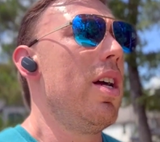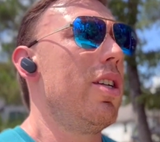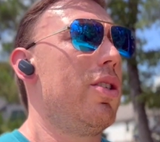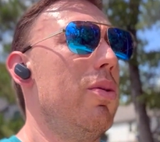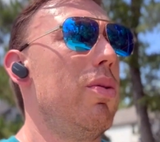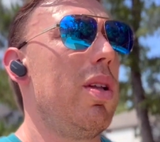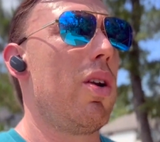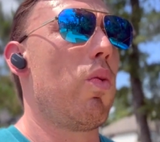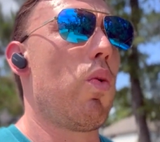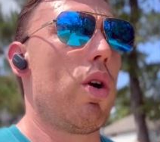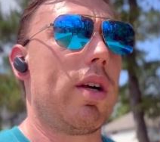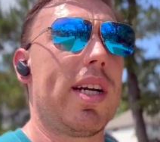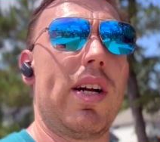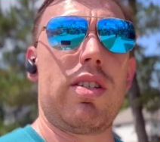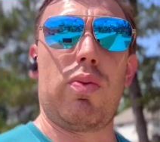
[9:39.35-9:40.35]
do little
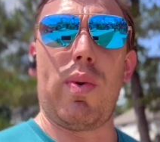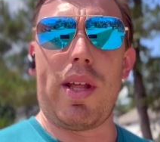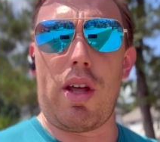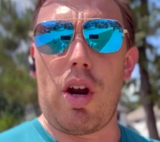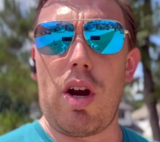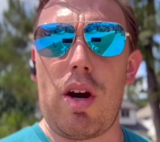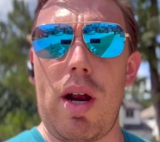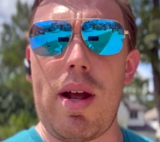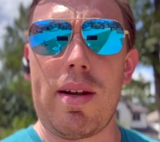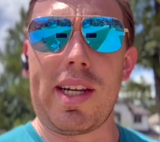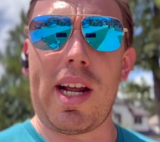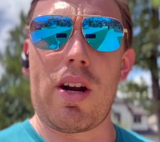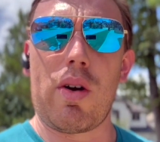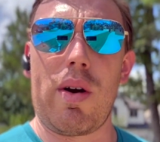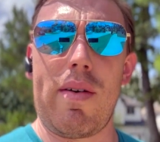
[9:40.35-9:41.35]
workouts with her,
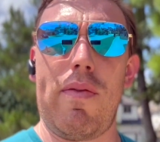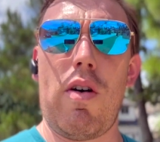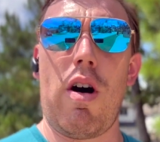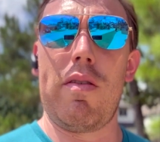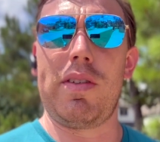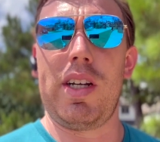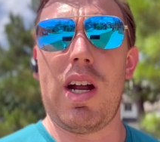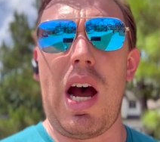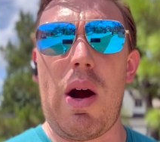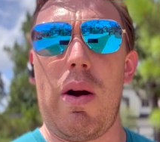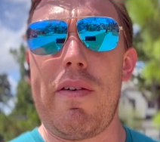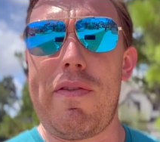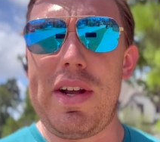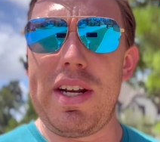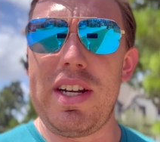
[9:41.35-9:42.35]
get her involved in our
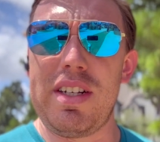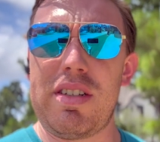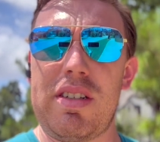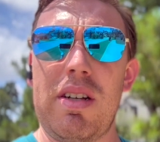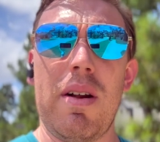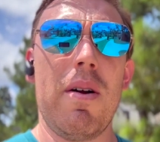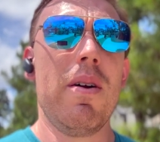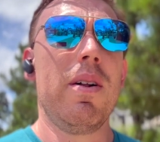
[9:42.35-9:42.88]
fitness